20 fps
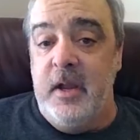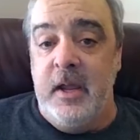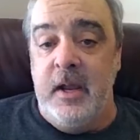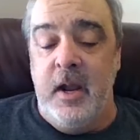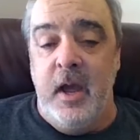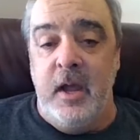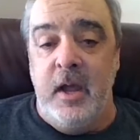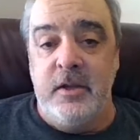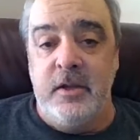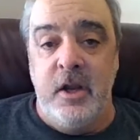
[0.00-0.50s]
And
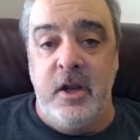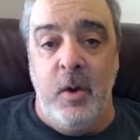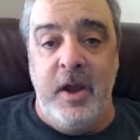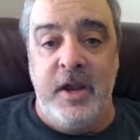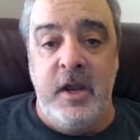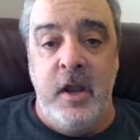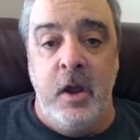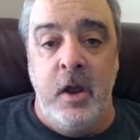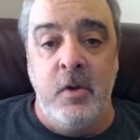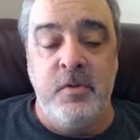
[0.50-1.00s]
I
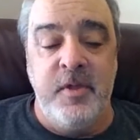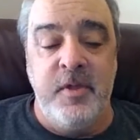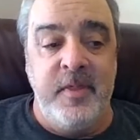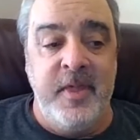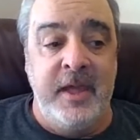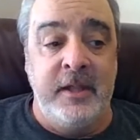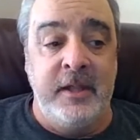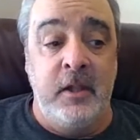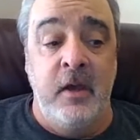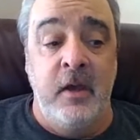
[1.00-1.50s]
know that
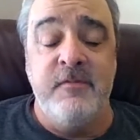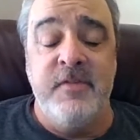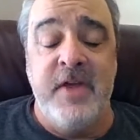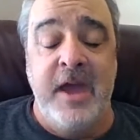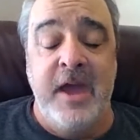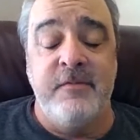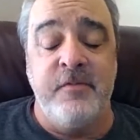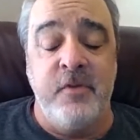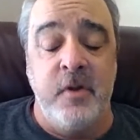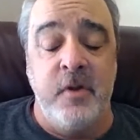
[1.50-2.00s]
they love
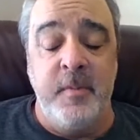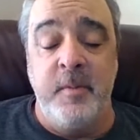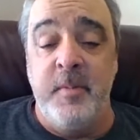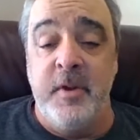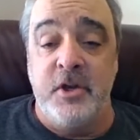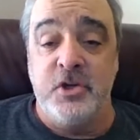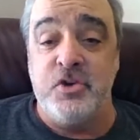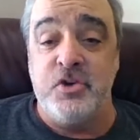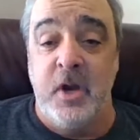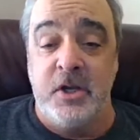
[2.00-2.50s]
that from
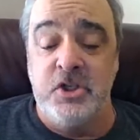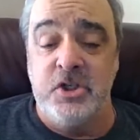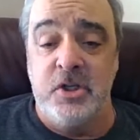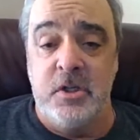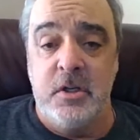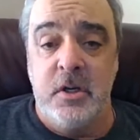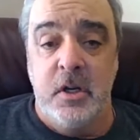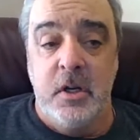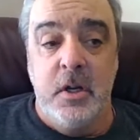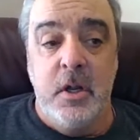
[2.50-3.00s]

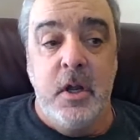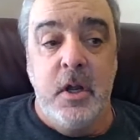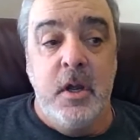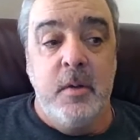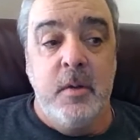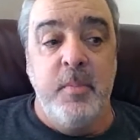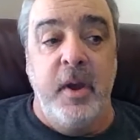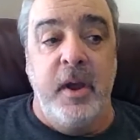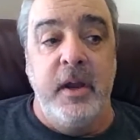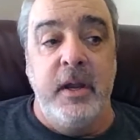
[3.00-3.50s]
administration,
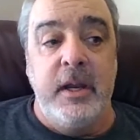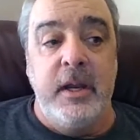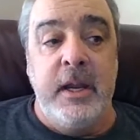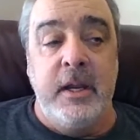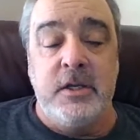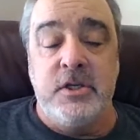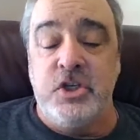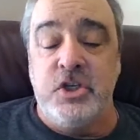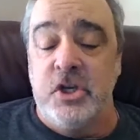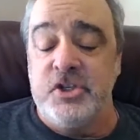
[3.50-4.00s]
but
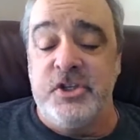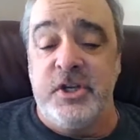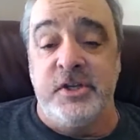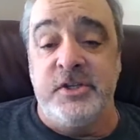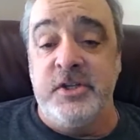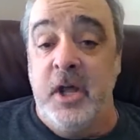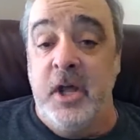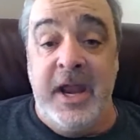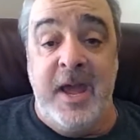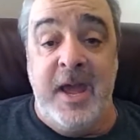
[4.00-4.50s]
it just
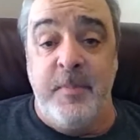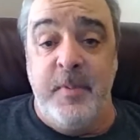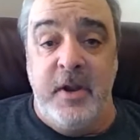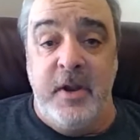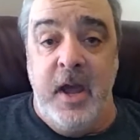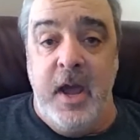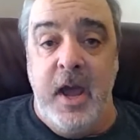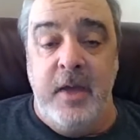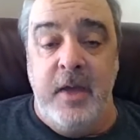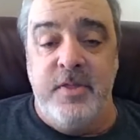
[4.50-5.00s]
does not happen.
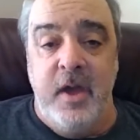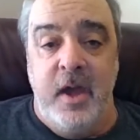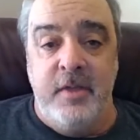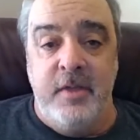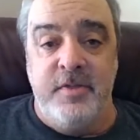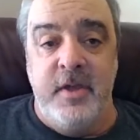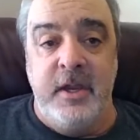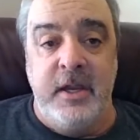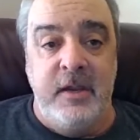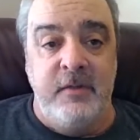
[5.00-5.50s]
I
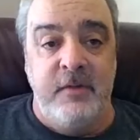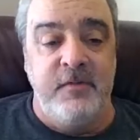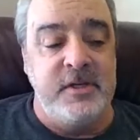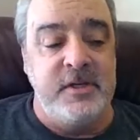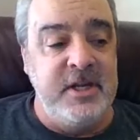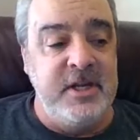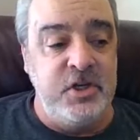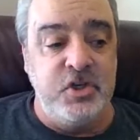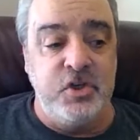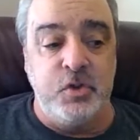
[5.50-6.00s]
think if the
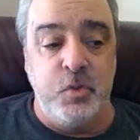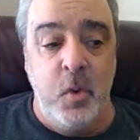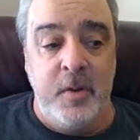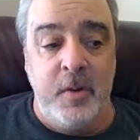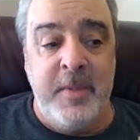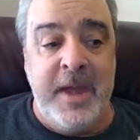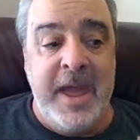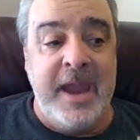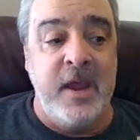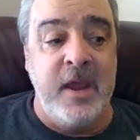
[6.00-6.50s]
teachers
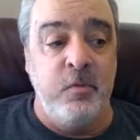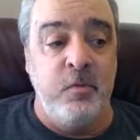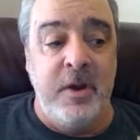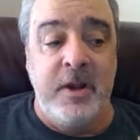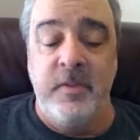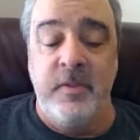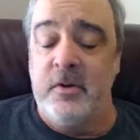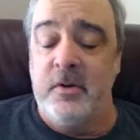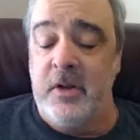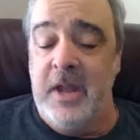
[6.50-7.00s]
went back and
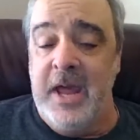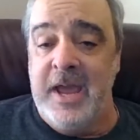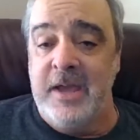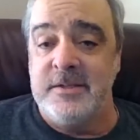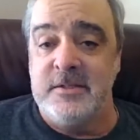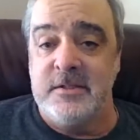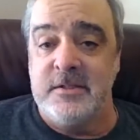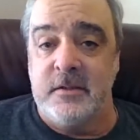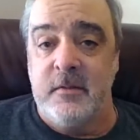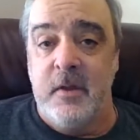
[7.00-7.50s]
read their
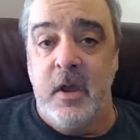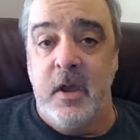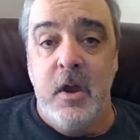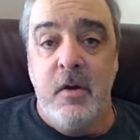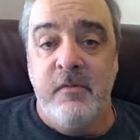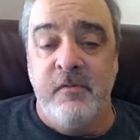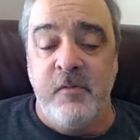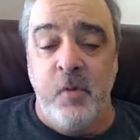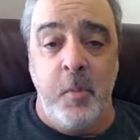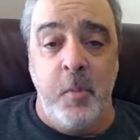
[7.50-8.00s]
last
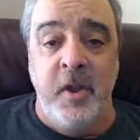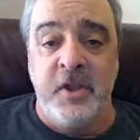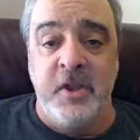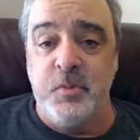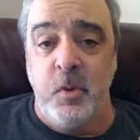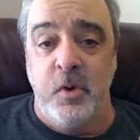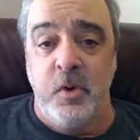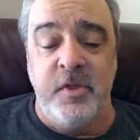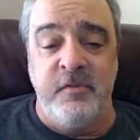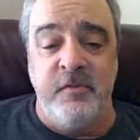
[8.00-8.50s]
4 months
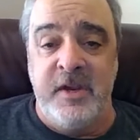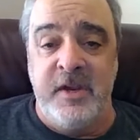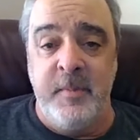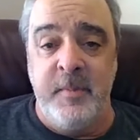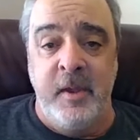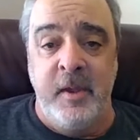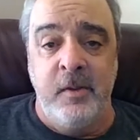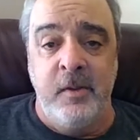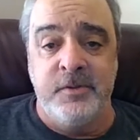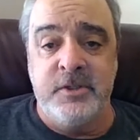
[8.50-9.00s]
worth of
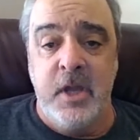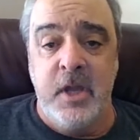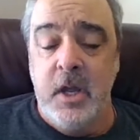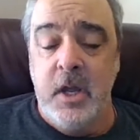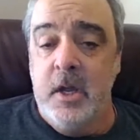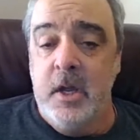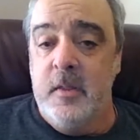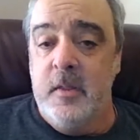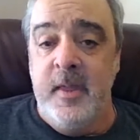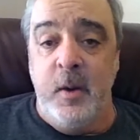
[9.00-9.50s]
emails,
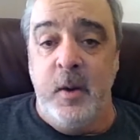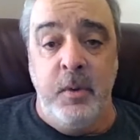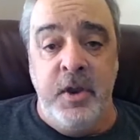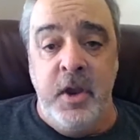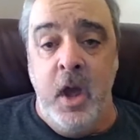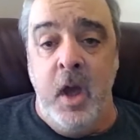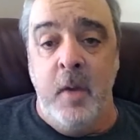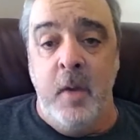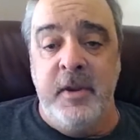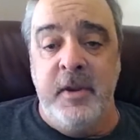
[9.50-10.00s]
there would
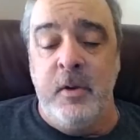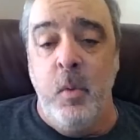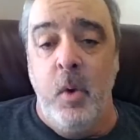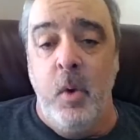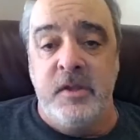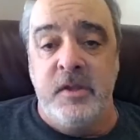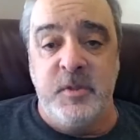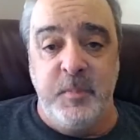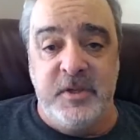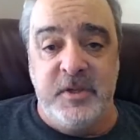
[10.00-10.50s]
not be
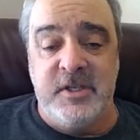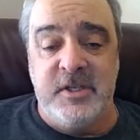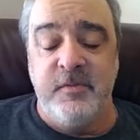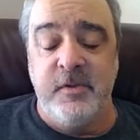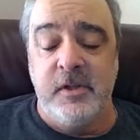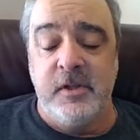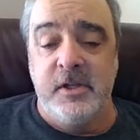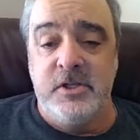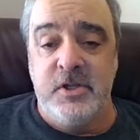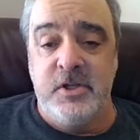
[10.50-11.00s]
one
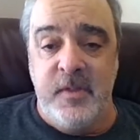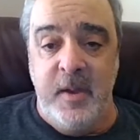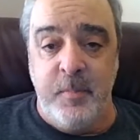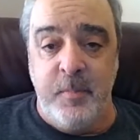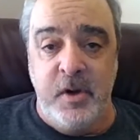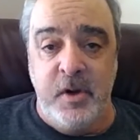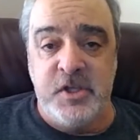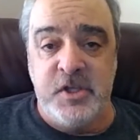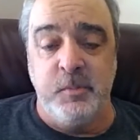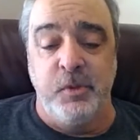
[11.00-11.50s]
specifically to that
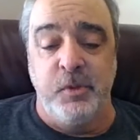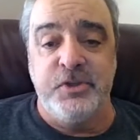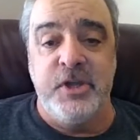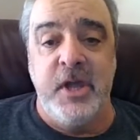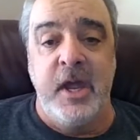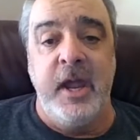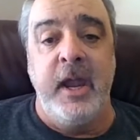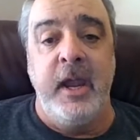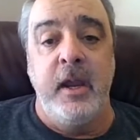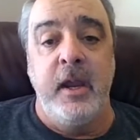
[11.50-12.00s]
principal
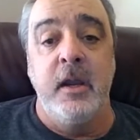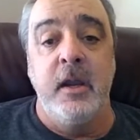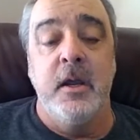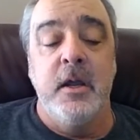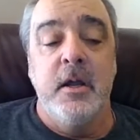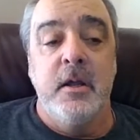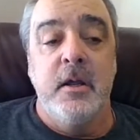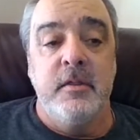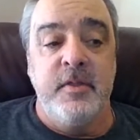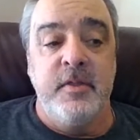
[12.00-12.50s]
saying,
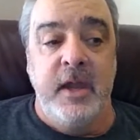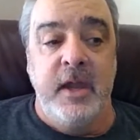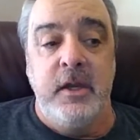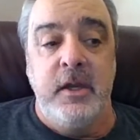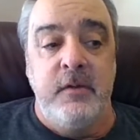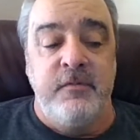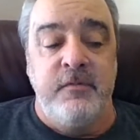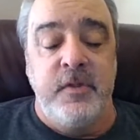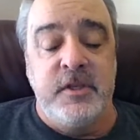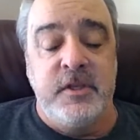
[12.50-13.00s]
thank
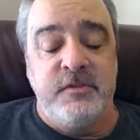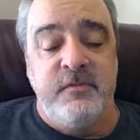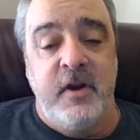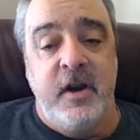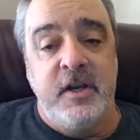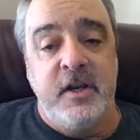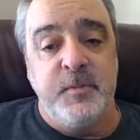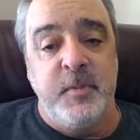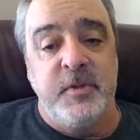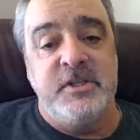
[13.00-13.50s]
you for this
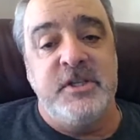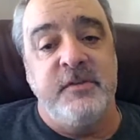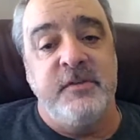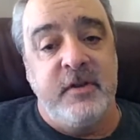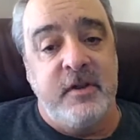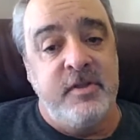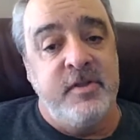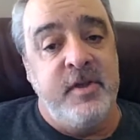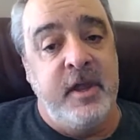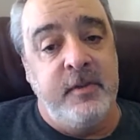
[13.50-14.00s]
very
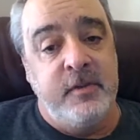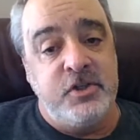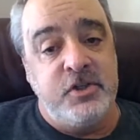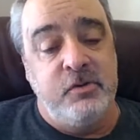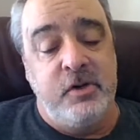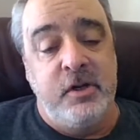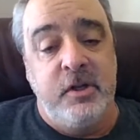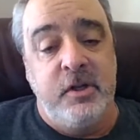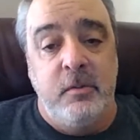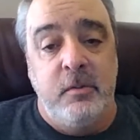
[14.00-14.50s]
specific thing that you
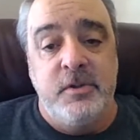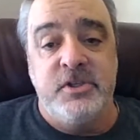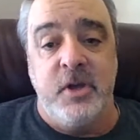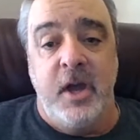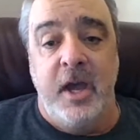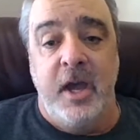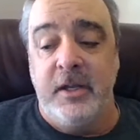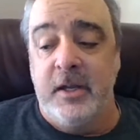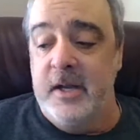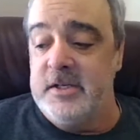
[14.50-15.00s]
do. And so
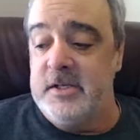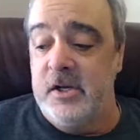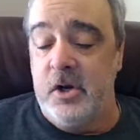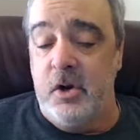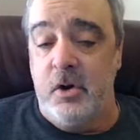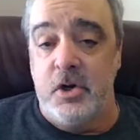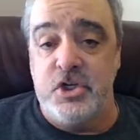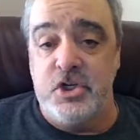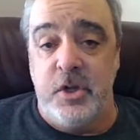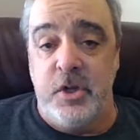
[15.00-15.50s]
I'd like to
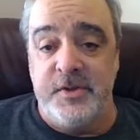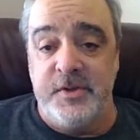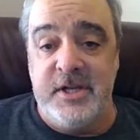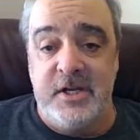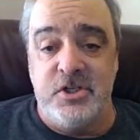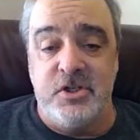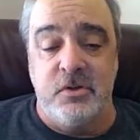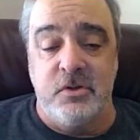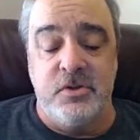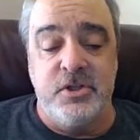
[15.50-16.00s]
encourage all the
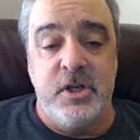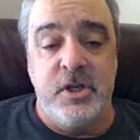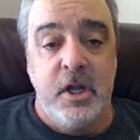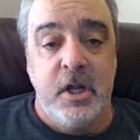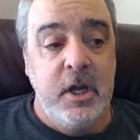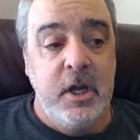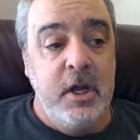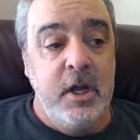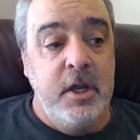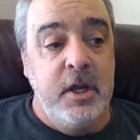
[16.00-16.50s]
teachers,
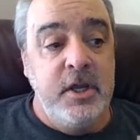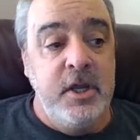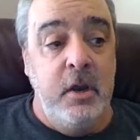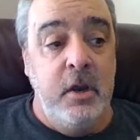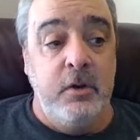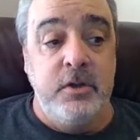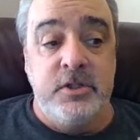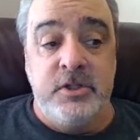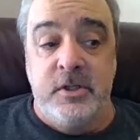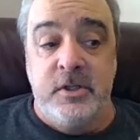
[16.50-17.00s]

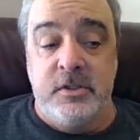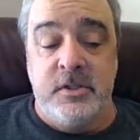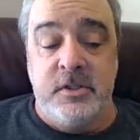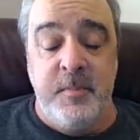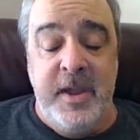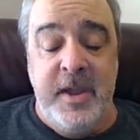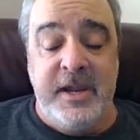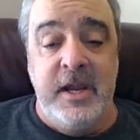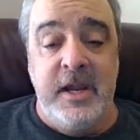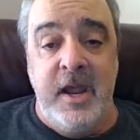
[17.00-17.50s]
to
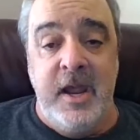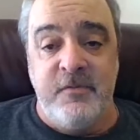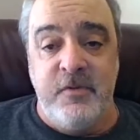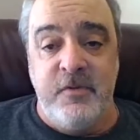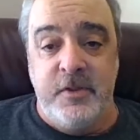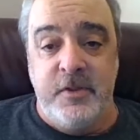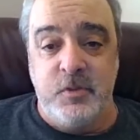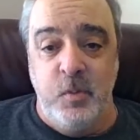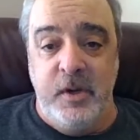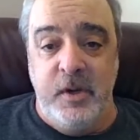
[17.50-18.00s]
make an
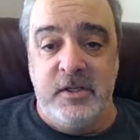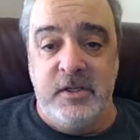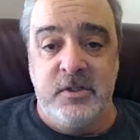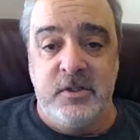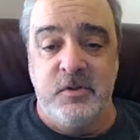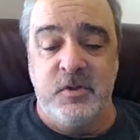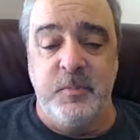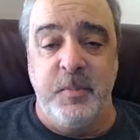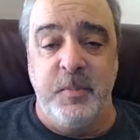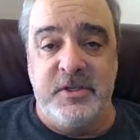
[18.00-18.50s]
effort this week
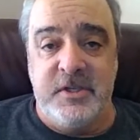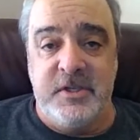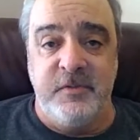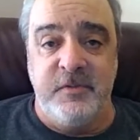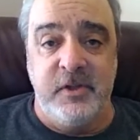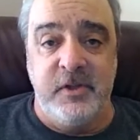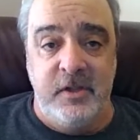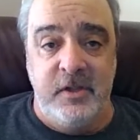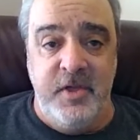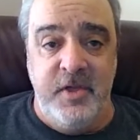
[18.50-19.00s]
to
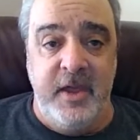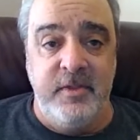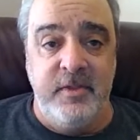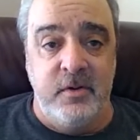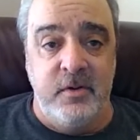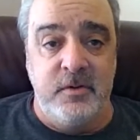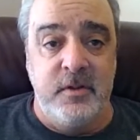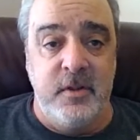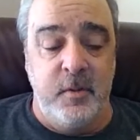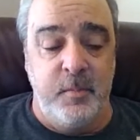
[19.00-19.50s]
specifically thank
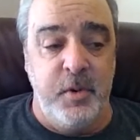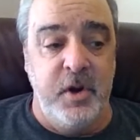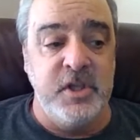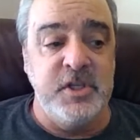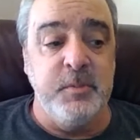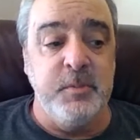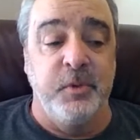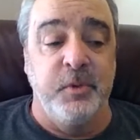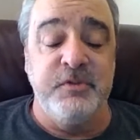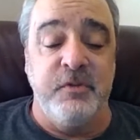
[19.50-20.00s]
their
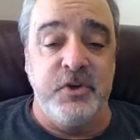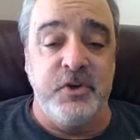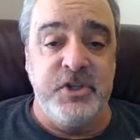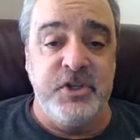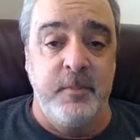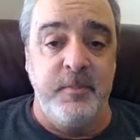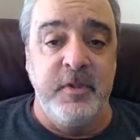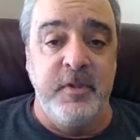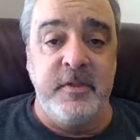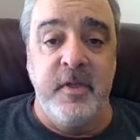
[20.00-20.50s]
principals for
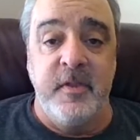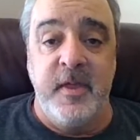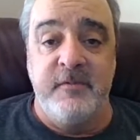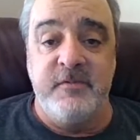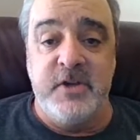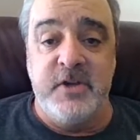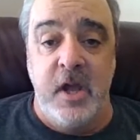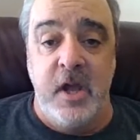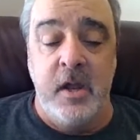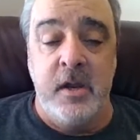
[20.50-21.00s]
something that
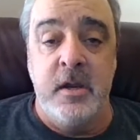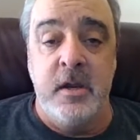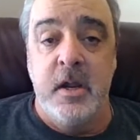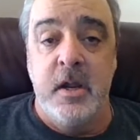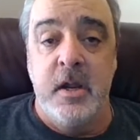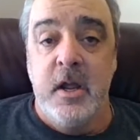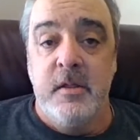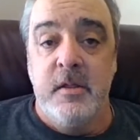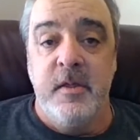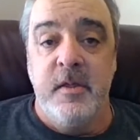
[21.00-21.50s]
they've done
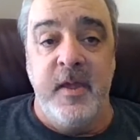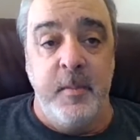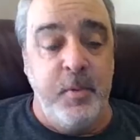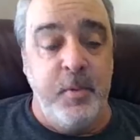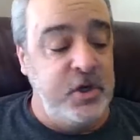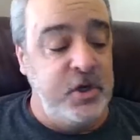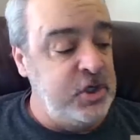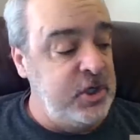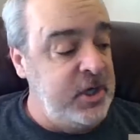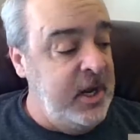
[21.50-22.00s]
that they
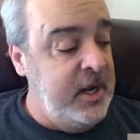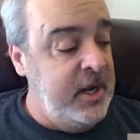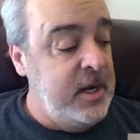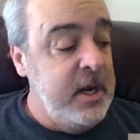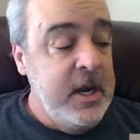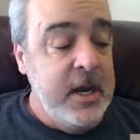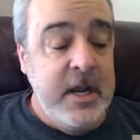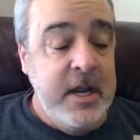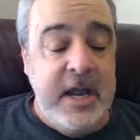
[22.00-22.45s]
appreciate.